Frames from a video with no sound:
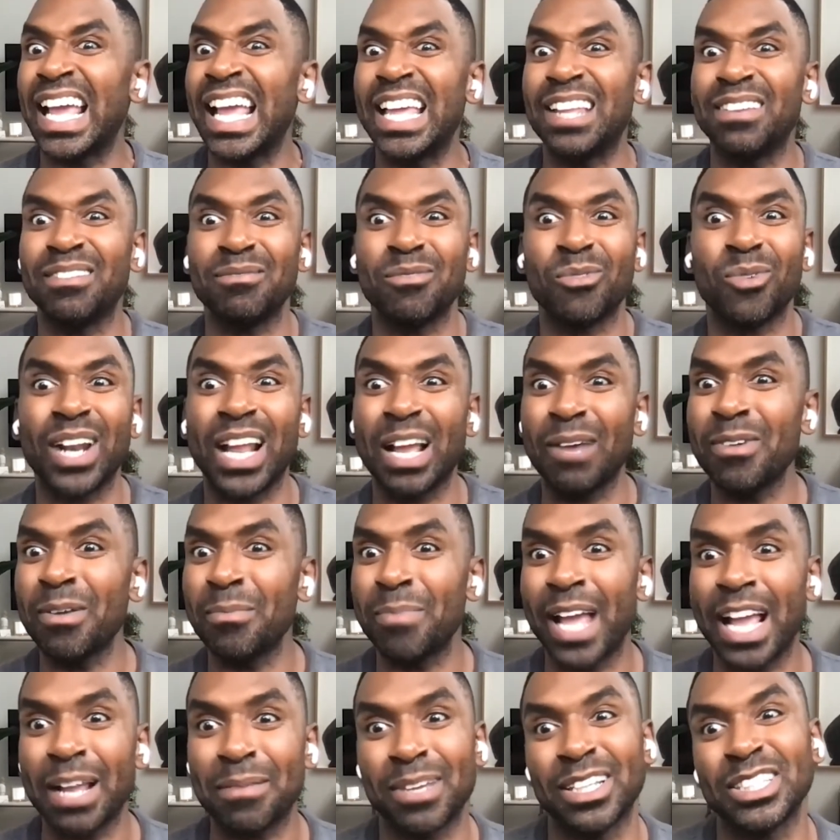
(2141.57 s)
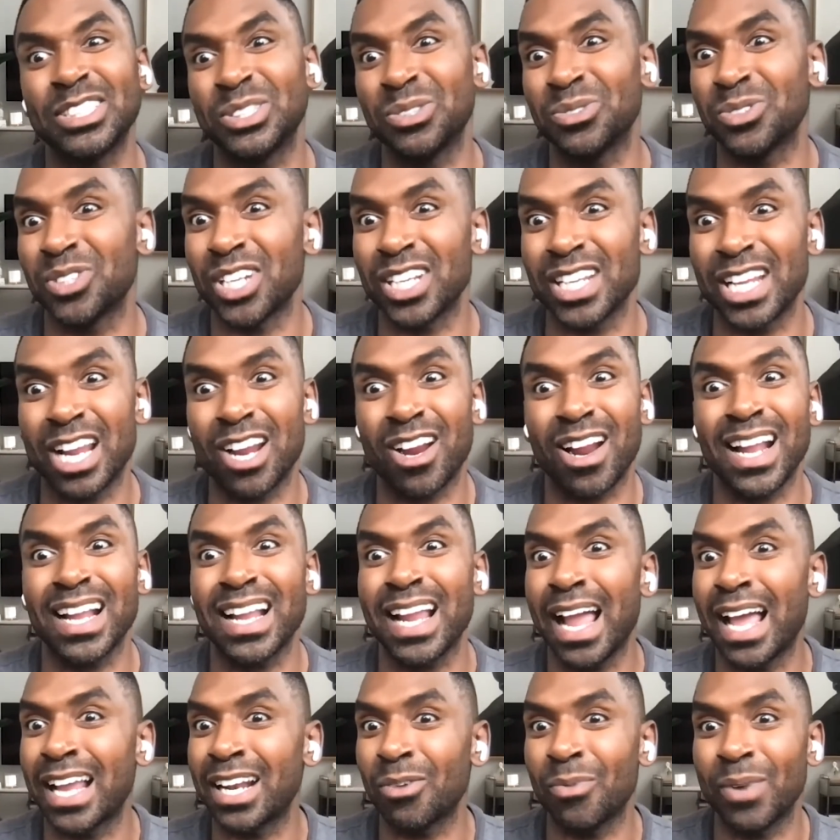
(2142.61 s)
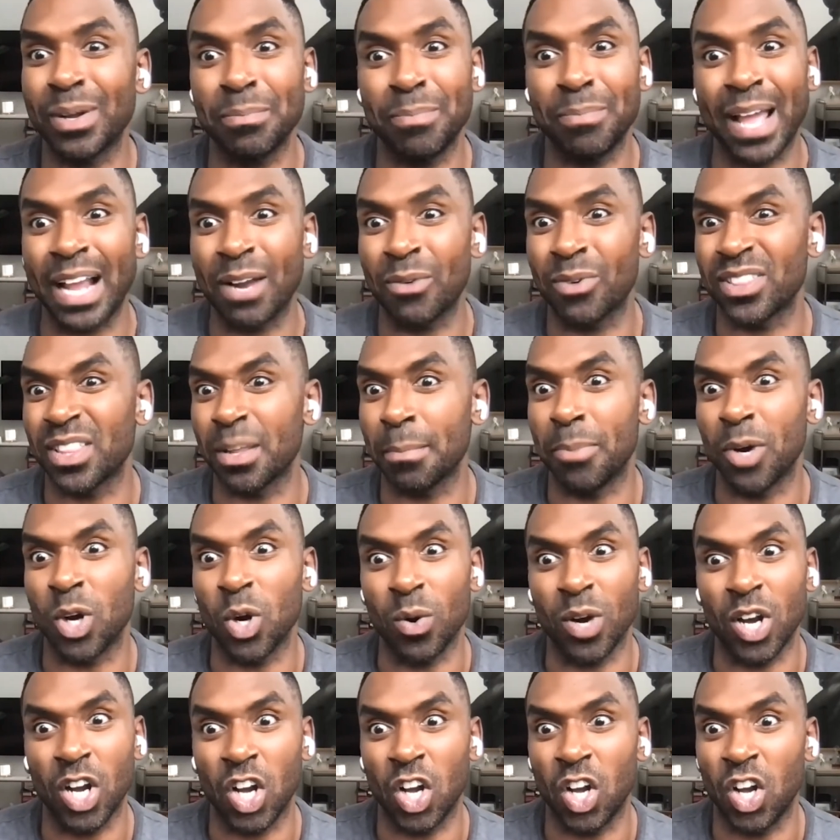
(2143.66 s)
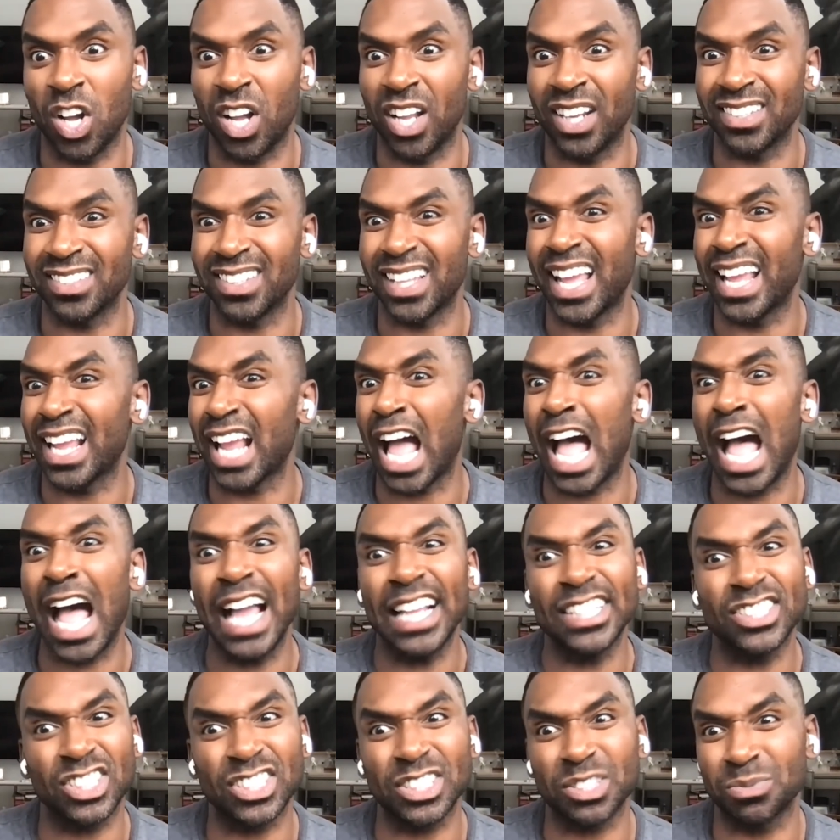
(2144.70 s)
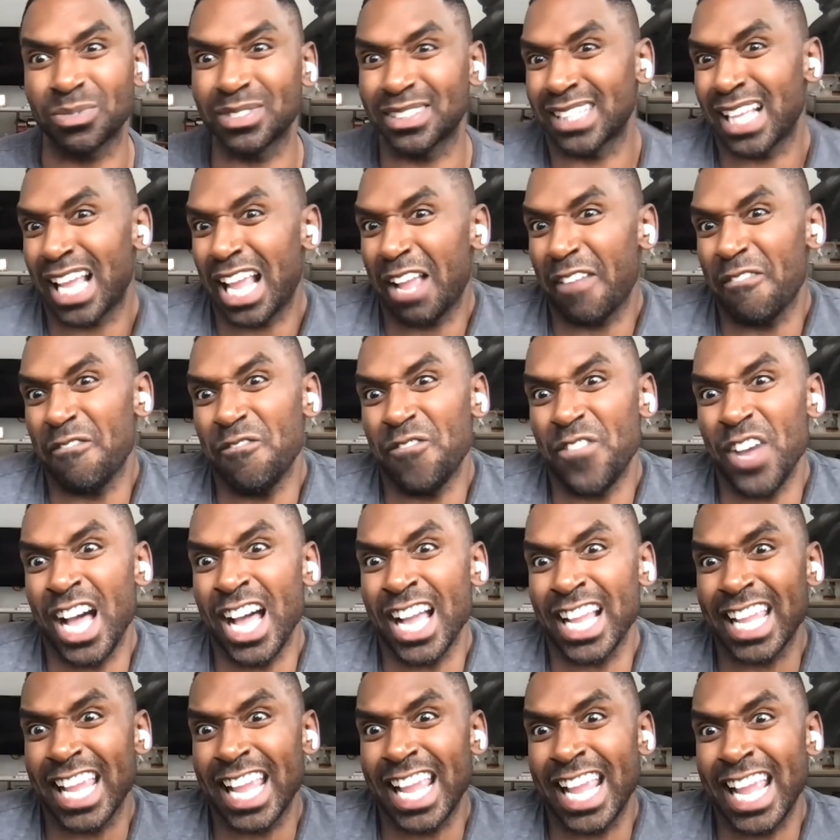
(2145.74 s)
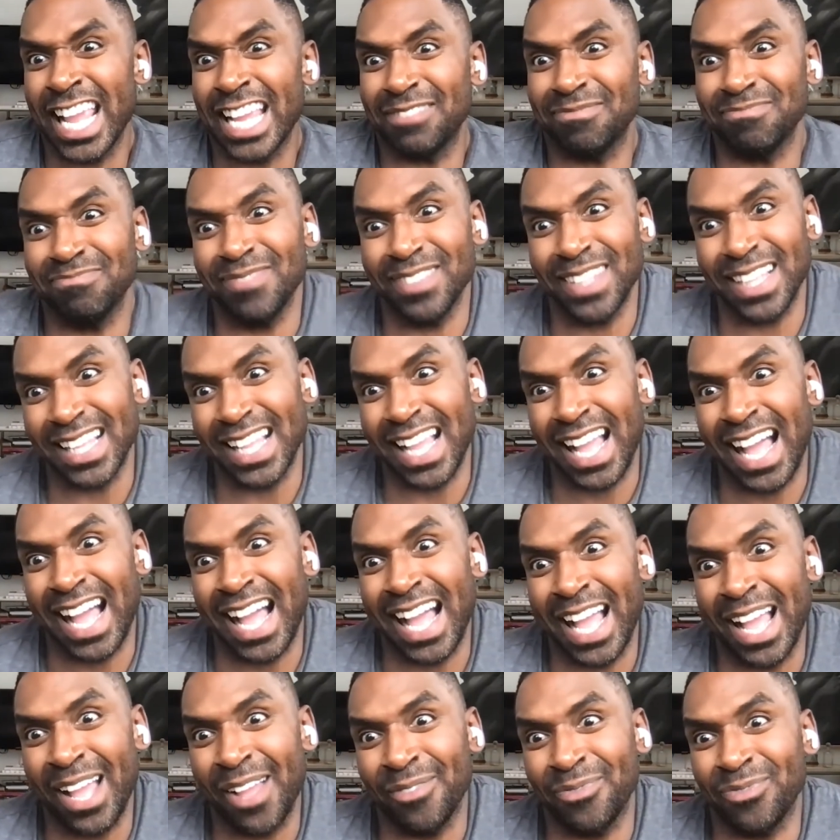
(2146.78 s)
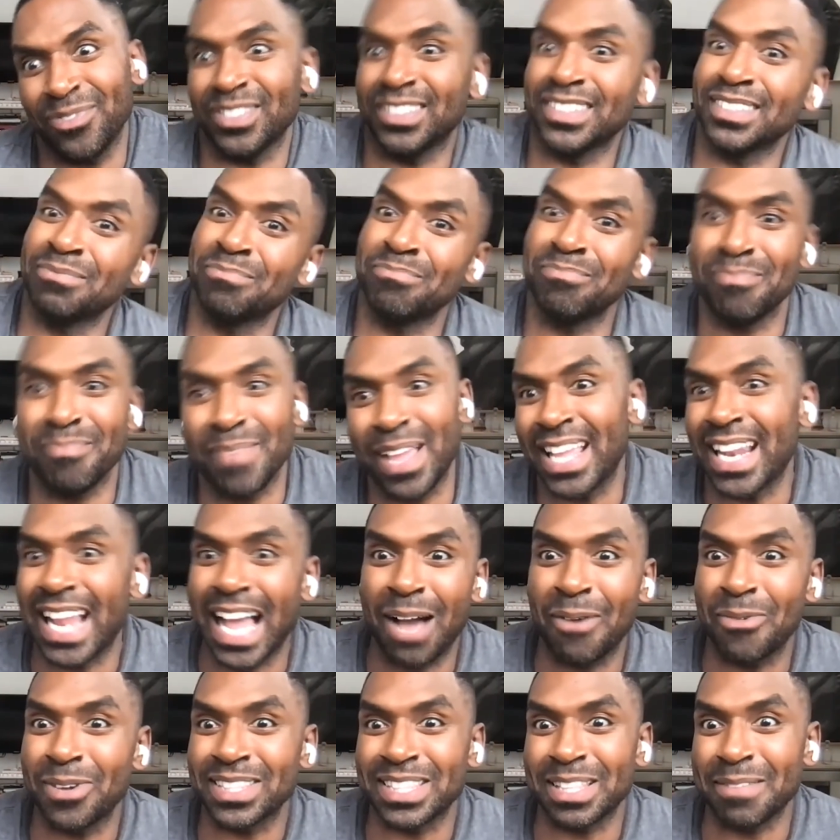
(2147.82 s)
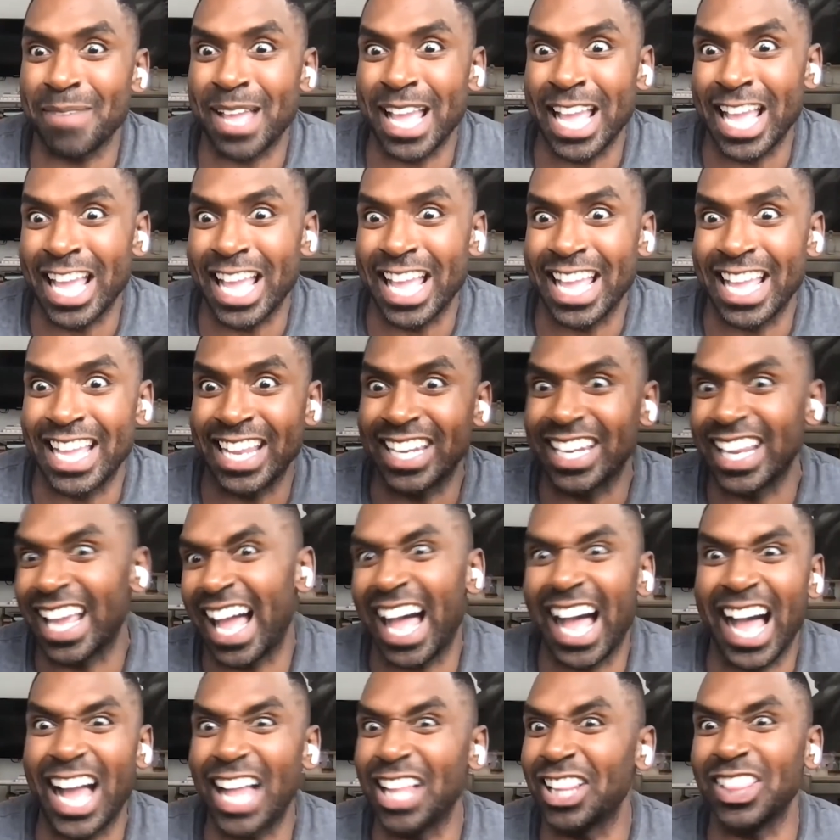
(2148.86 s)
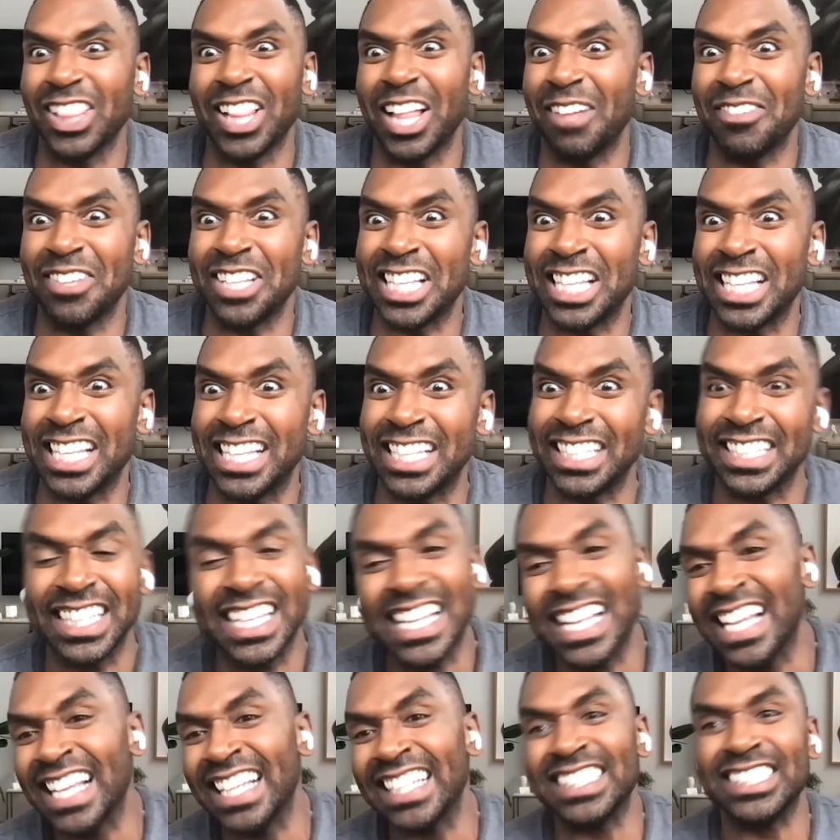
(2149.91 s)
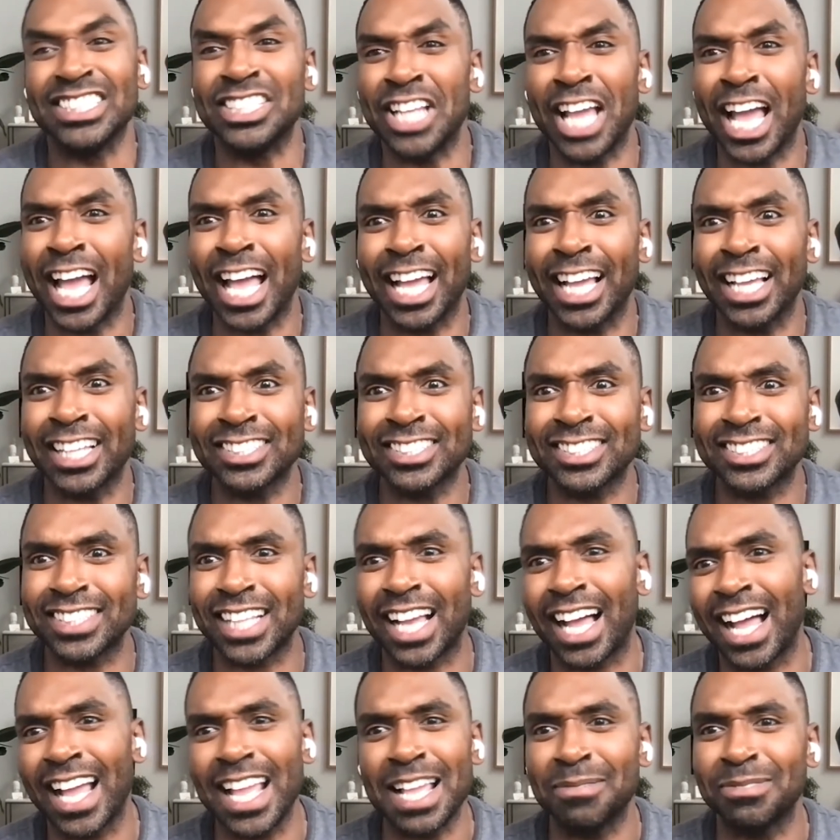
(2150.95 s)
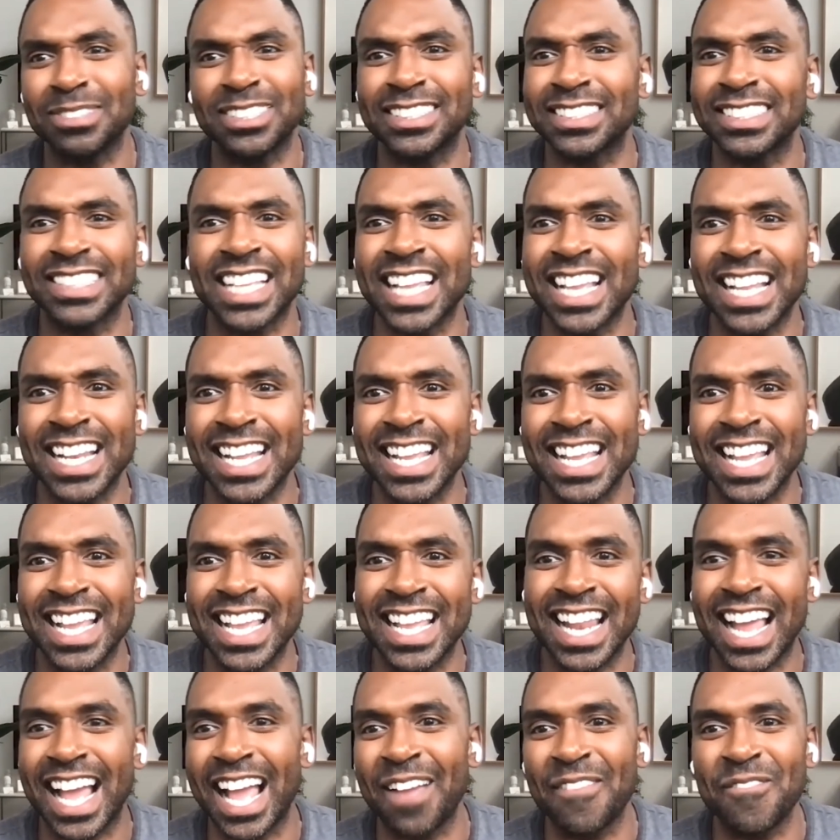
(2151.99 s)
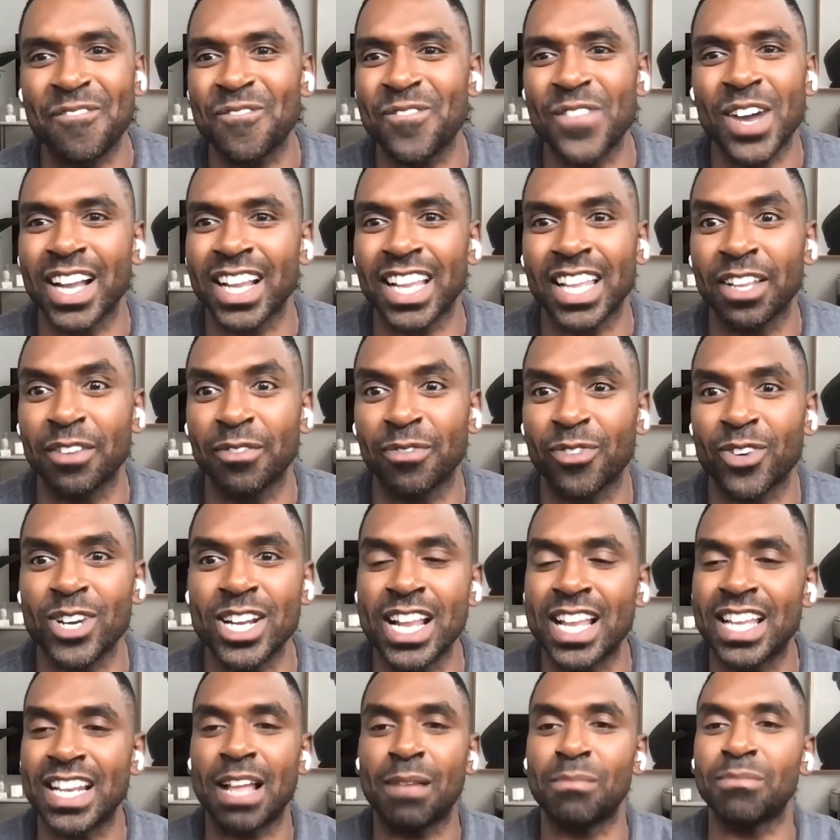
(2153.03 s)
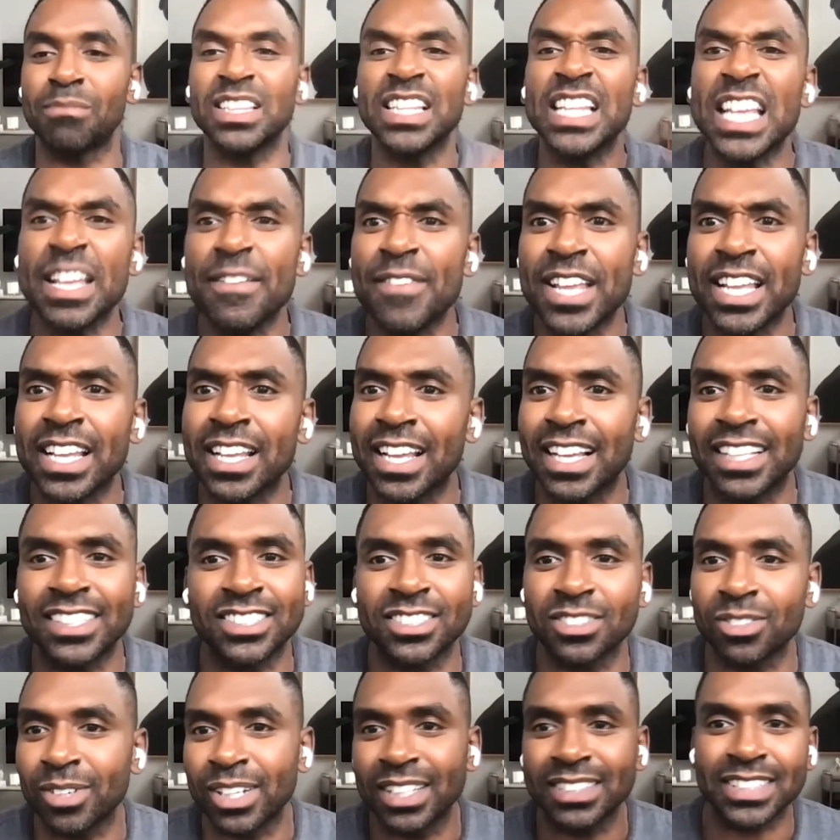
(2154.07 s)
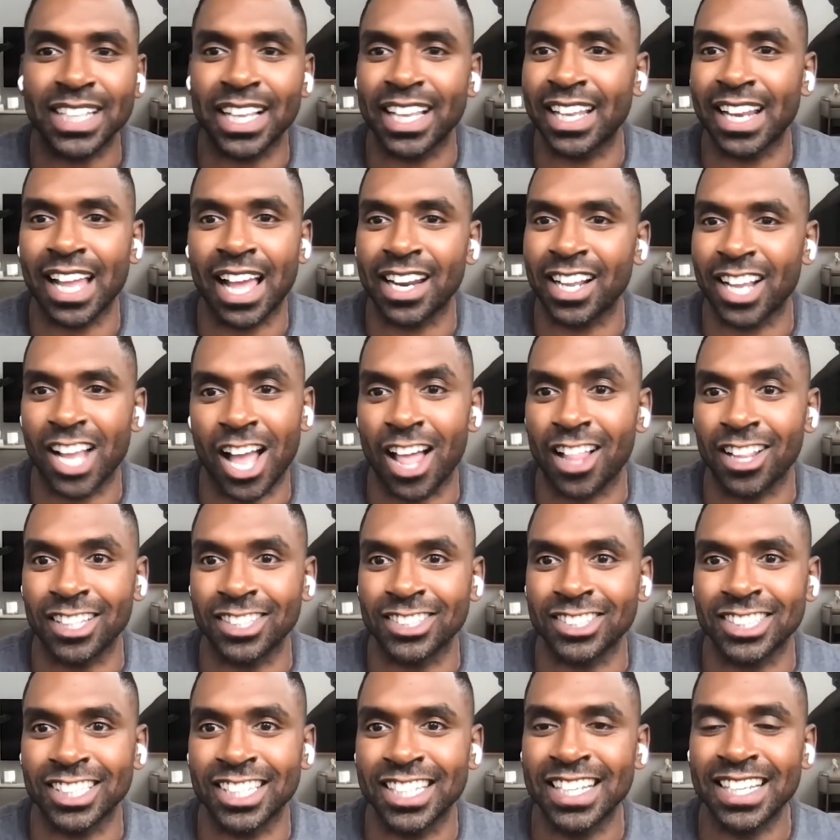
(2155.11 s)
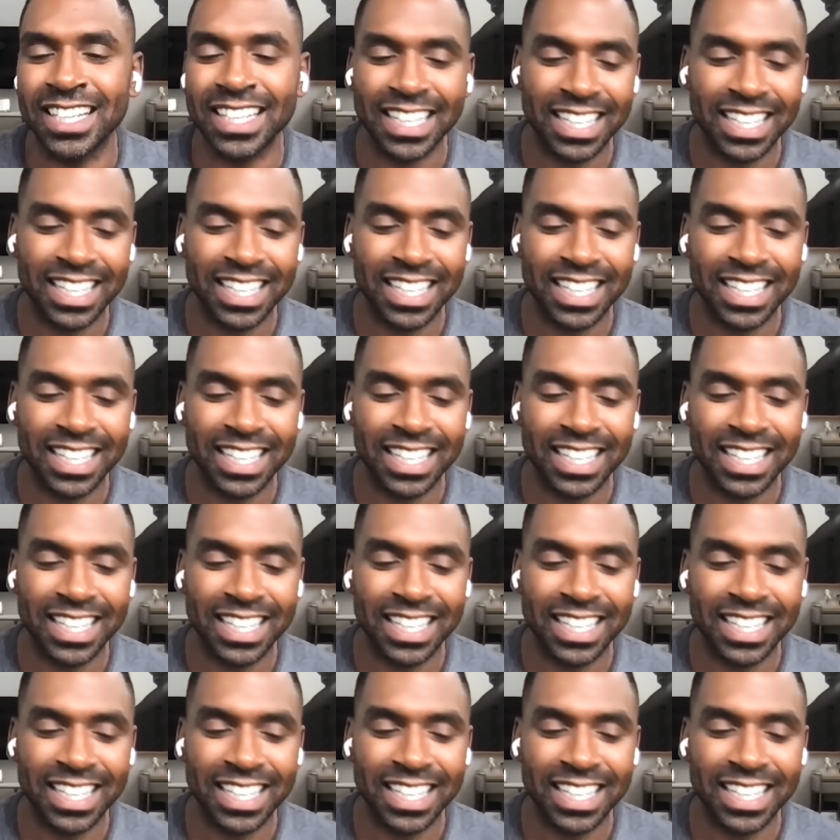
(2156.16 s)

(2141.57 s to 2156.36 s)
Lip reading: And when I went back my junior year, I kind of went back with a boa on. Like, I just was like, fuck it. I've made out with the man. I love it. Yes, I am skinny and I'm fucking free and I'm leaving as soon as I get out of college.